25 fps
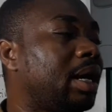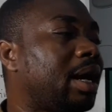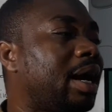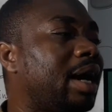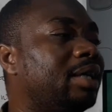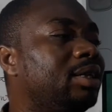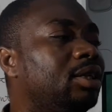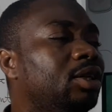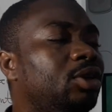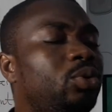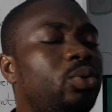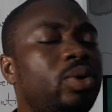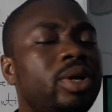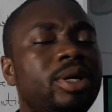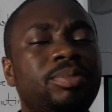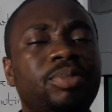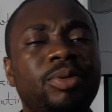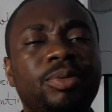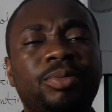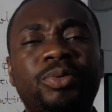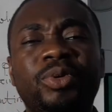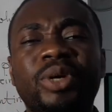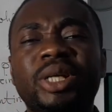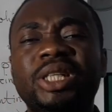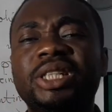Adequate
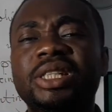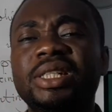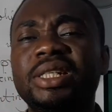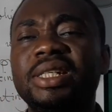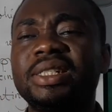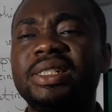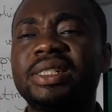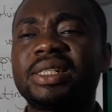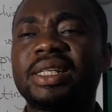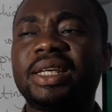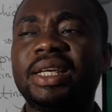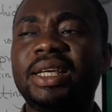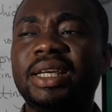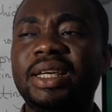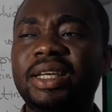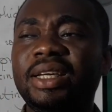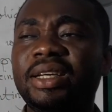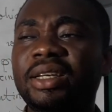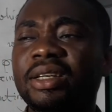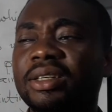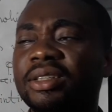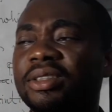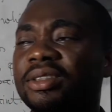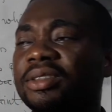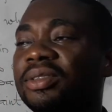preparation is key.